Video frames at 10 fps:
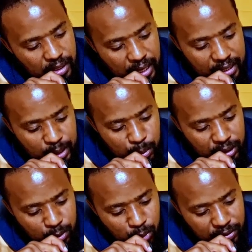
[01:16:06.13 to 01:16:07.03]
Second
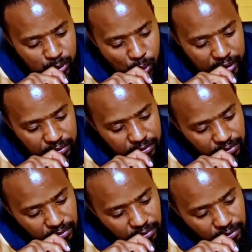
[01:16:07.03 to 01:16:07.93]
Timothy 2 verse 1.
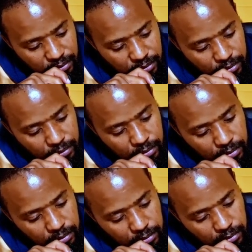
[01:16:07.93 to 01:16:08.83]
The
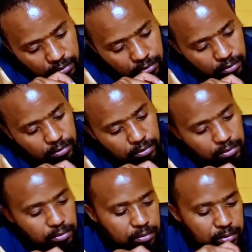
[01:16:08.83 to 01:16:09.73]
second book of Timothy
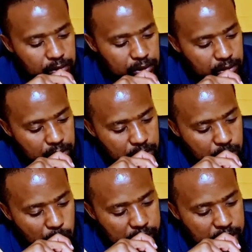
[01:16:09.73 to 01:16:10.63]
chapter 2 verse
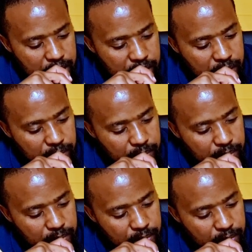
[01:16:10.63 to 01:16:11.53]
1. Watch this.
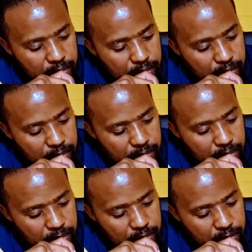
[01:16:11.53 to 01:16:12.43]
Thou
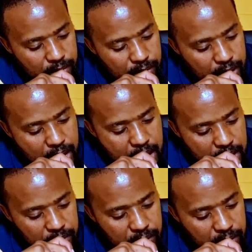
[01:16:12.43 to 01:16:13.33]
therefore, my son, uh
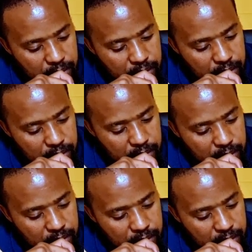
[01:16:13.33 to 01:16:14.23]
-huh. be
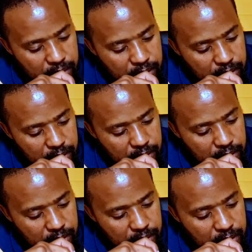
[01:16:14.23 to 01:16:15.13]
strong in the grace that
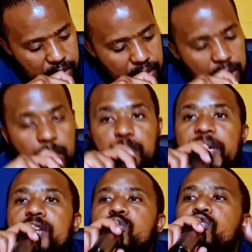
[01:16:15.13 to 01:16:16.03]
is in Christ
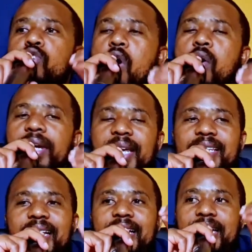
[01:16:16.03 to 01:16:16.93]
Jesus. Be strong
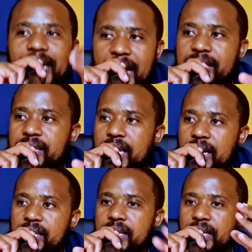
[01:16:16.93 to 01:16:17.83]
in the grace
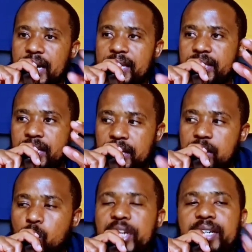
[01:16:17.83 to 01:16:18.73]
that is in Christ
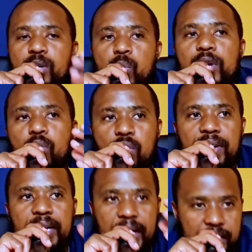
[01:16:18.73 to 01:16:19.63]
Jesus. We just went
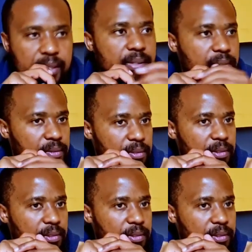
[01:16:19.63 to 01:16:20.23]
over grace.